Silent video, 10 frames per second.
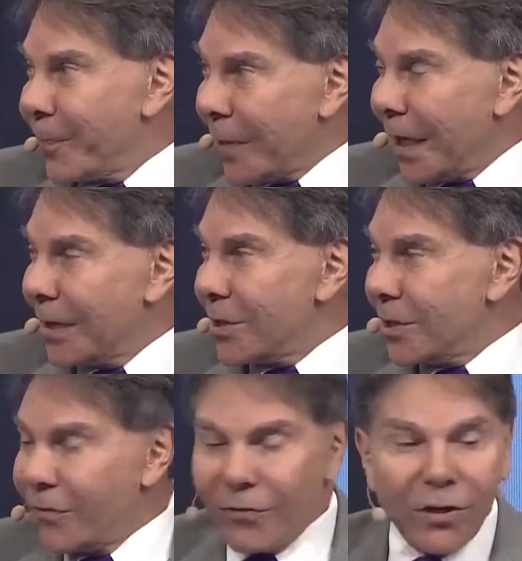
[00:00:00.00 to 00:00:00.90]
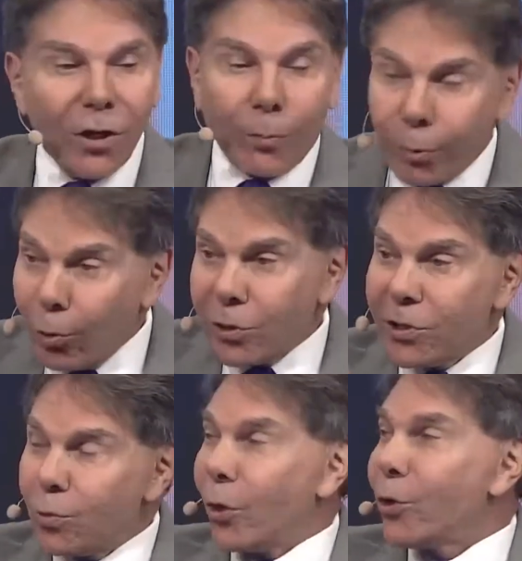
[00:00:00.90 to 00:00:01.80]
kinds of
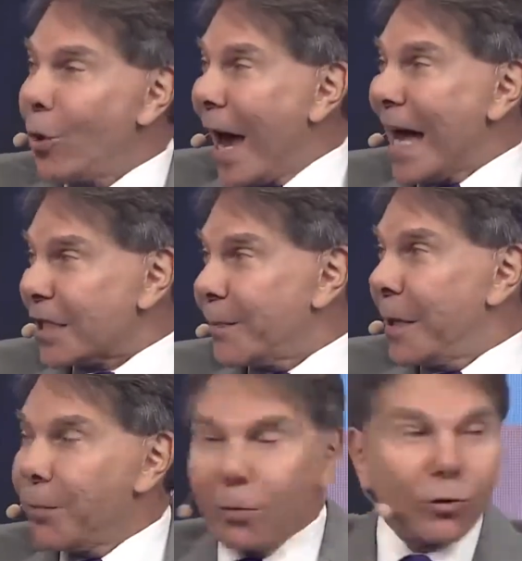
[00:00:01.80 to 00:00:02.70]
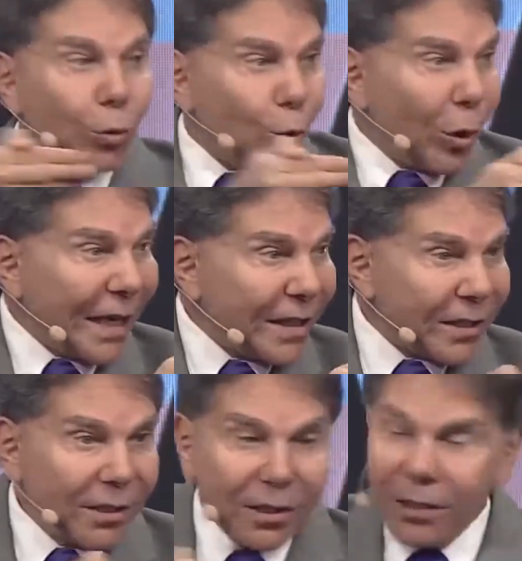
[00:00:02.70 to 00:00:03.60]
approaches where you ask people to
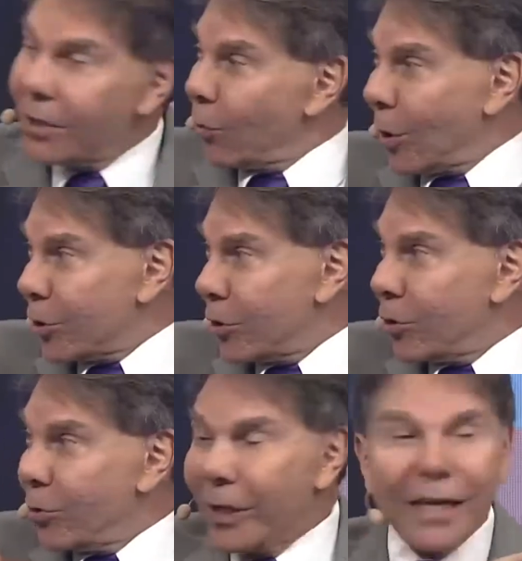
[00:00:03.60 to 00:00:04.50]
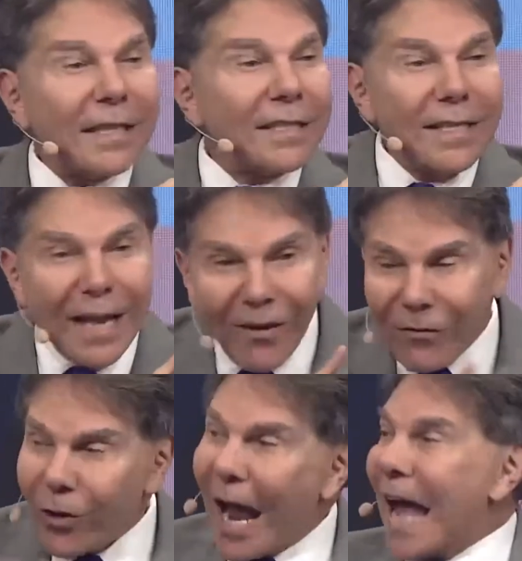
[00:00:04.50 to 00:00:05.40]
rate what you're doing is
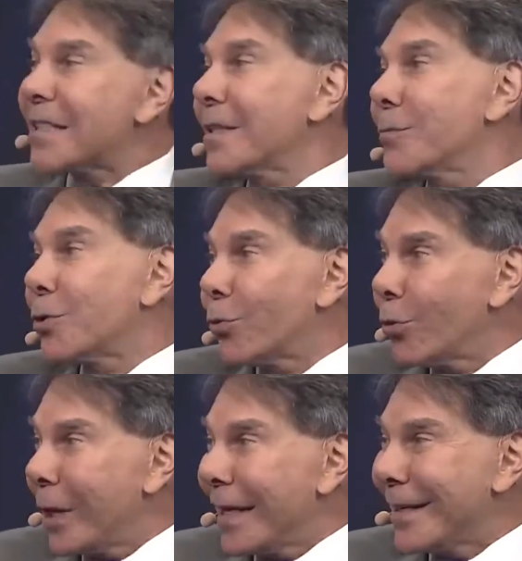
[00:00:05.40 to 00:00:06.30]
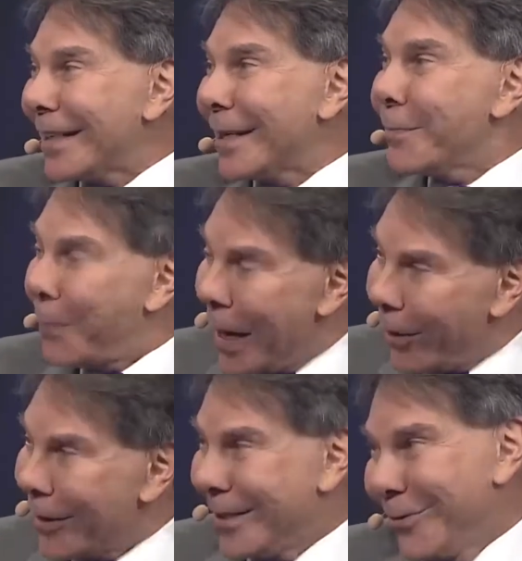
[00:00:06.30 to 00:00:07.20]
never ask them to rate it
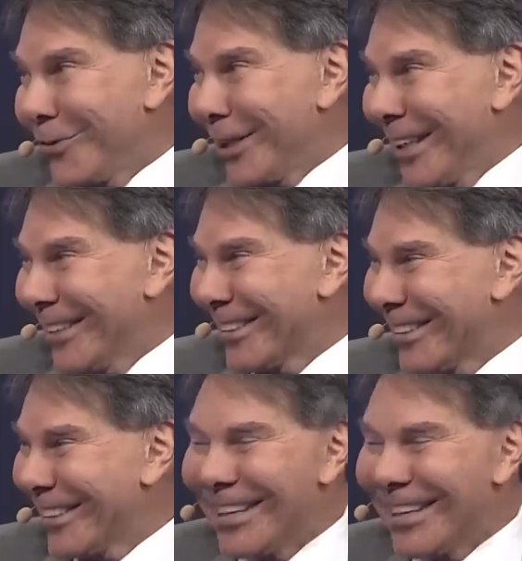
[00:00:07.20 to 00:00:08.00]
comparatively. Okay.